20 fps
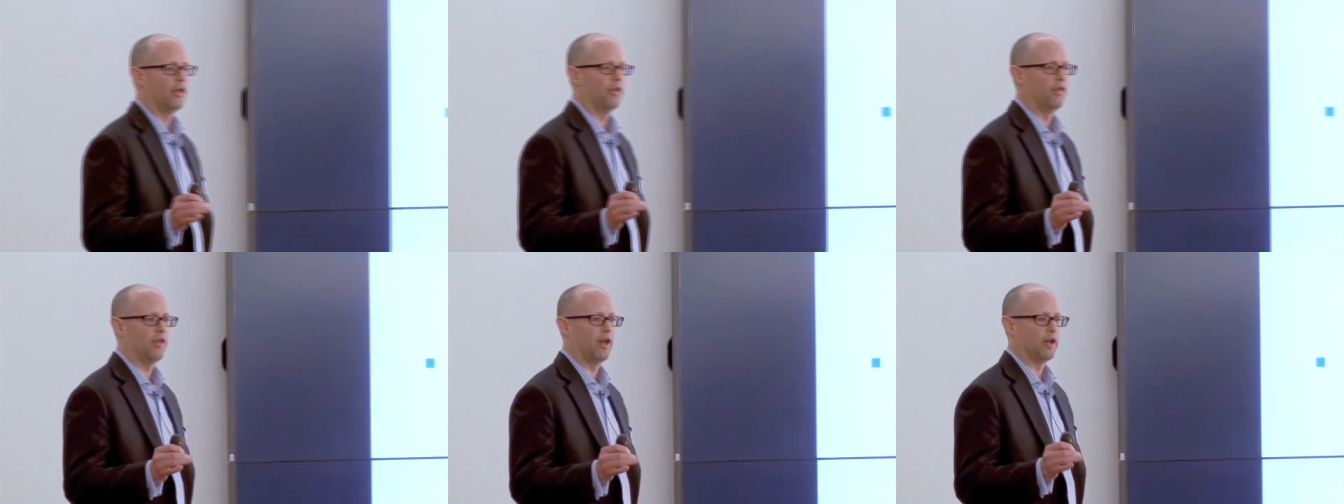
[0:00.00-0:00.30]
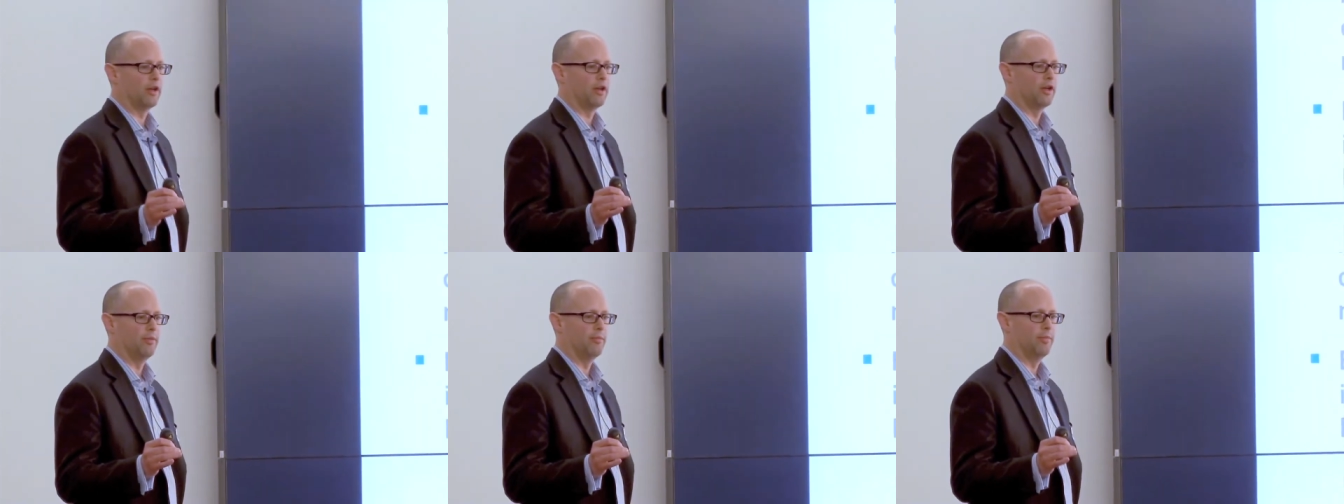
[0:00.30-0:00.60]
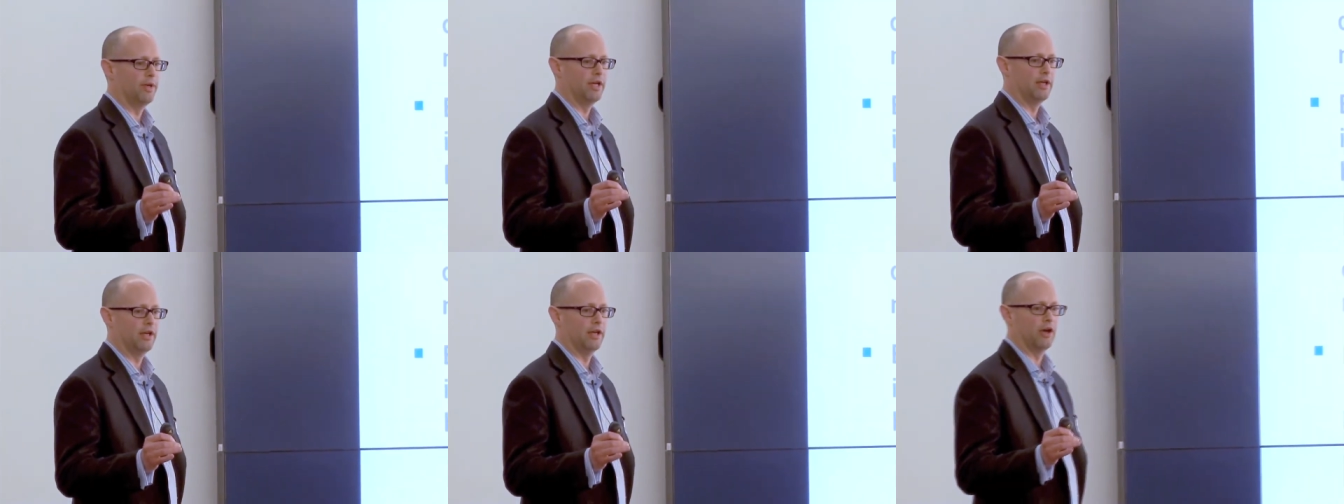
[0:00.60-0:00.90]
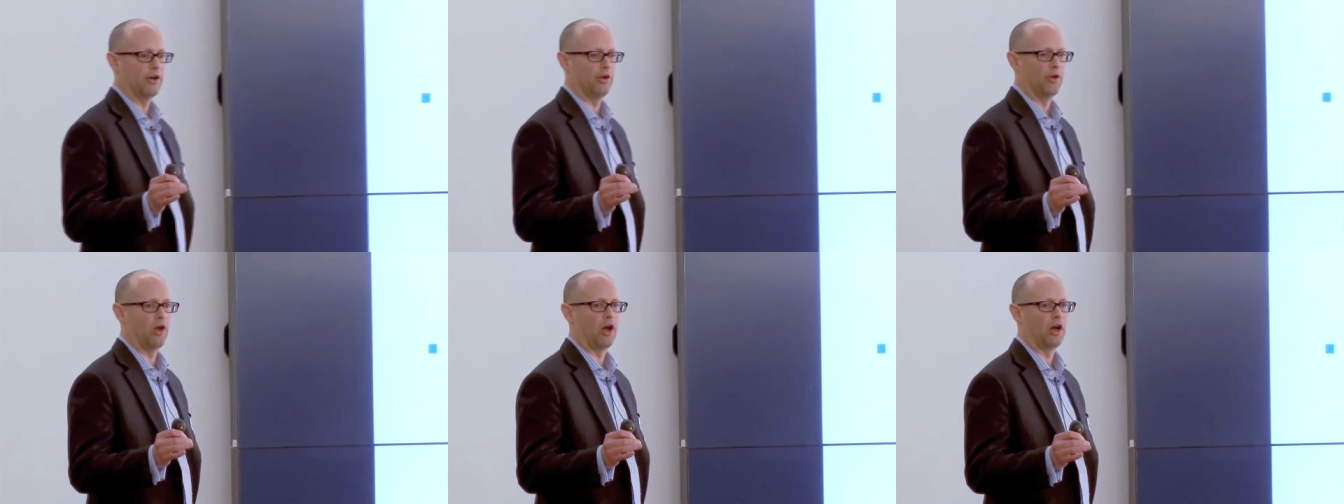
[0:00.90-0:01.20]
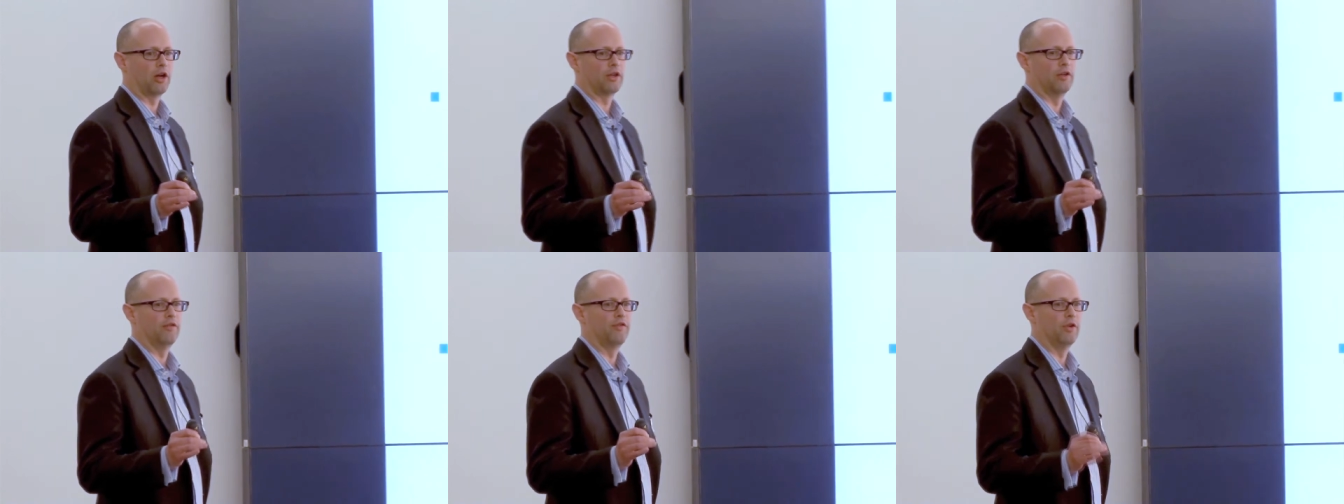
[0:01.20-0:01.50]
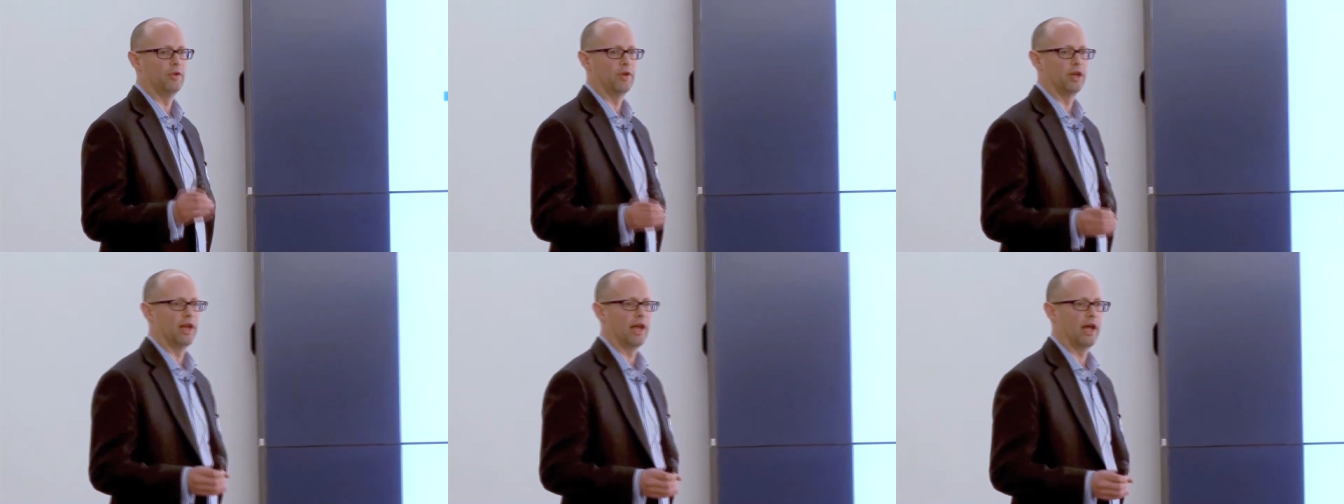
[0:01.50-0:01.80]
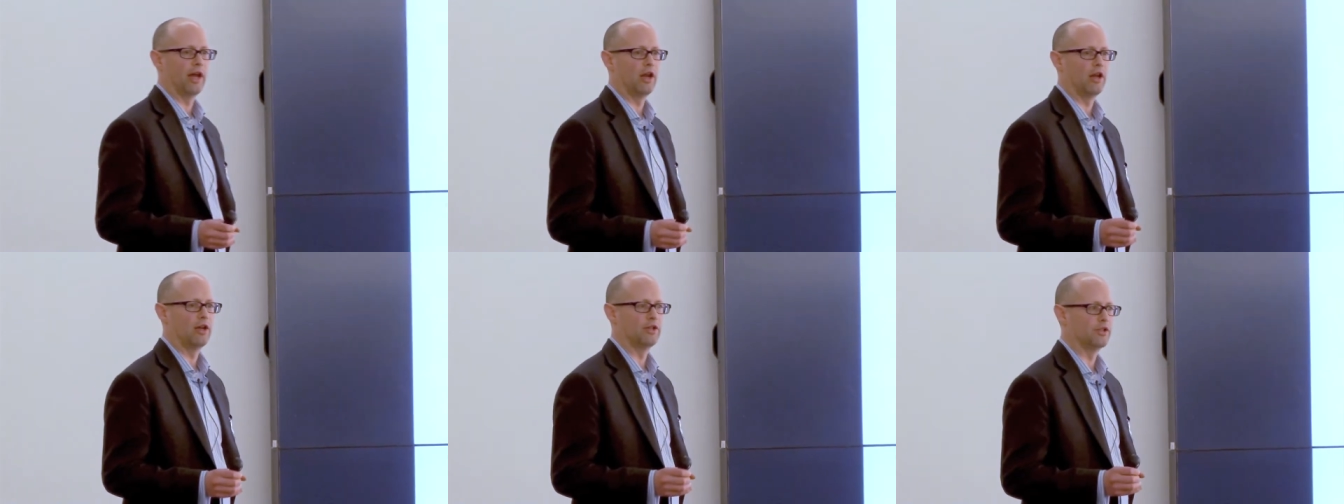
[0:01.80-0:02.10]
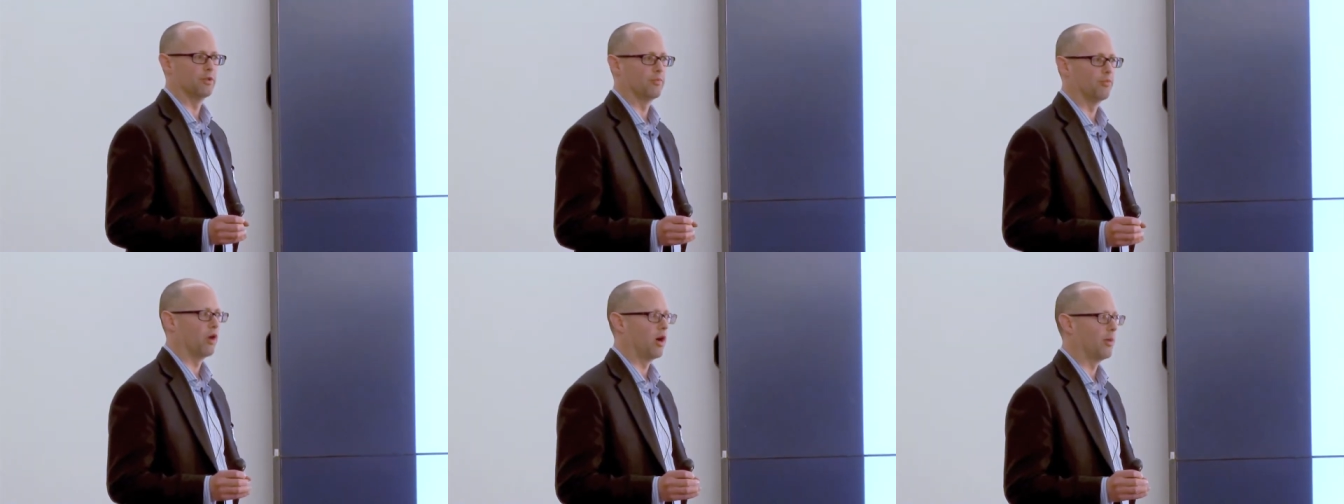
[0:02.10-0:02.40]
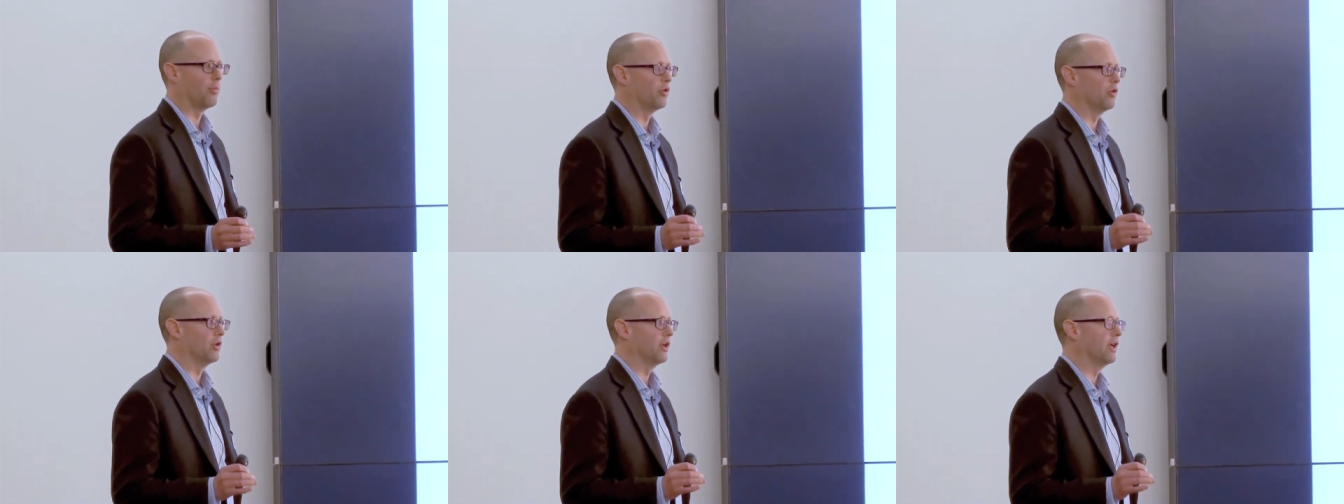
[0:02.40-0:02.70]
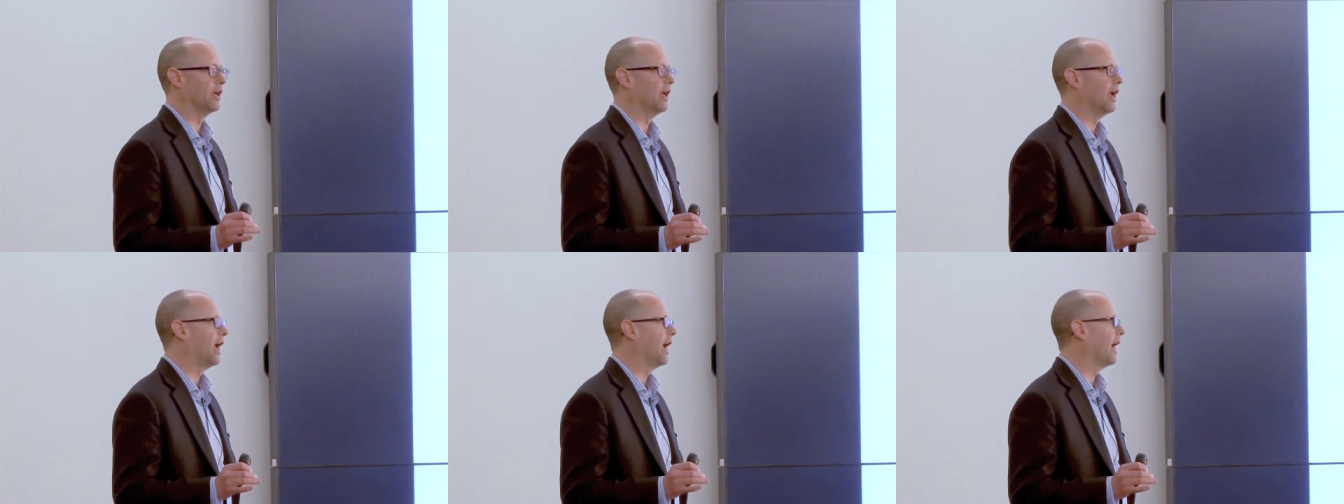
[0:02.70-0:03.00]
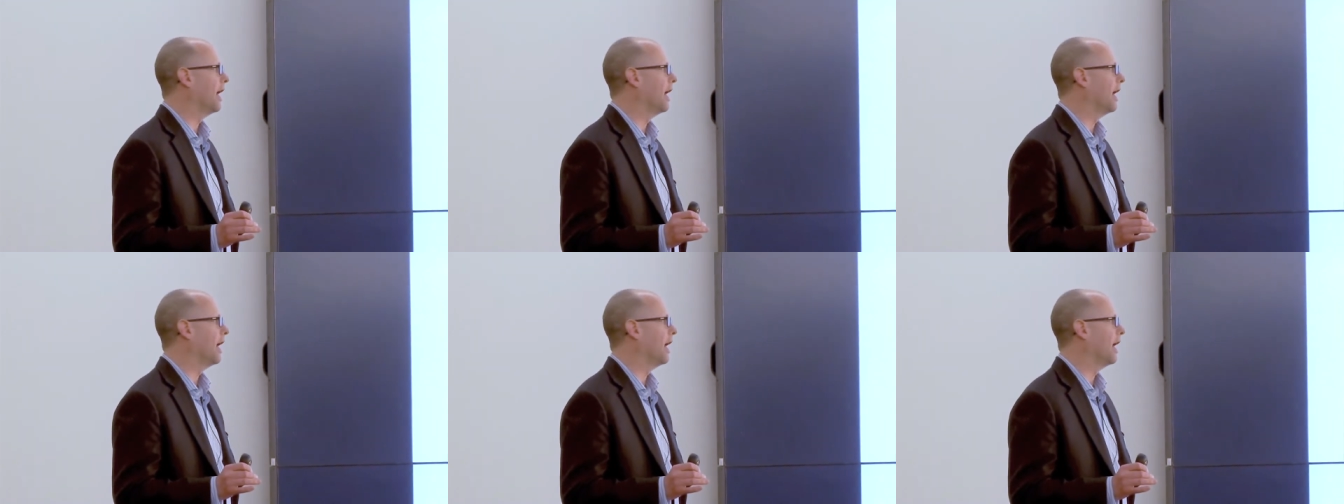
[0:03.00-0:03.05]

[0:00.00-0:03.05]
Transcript: that can be unlocked if you can analyze it properly